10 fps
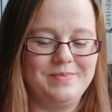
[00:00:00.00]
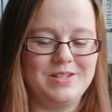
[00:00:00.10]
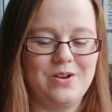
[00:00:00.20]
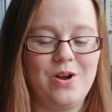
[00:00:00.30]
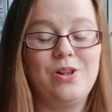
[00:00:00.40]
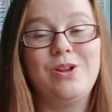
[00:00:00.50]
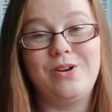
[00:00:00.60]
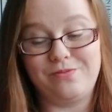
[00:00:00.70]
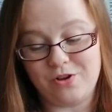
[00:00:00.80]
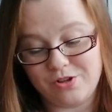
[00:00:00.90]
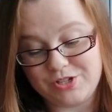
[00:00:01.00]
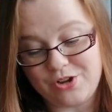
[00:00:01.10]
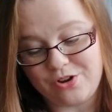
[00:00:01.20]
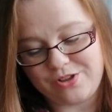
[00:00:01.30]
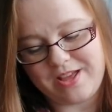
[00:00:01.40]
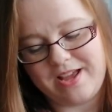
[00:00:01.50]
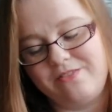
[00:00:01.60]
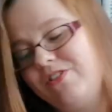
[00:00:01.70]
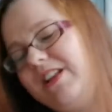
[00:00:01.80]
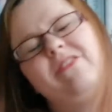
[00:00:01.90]
So although I've got a sock that I
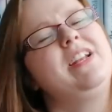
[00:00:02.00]
really,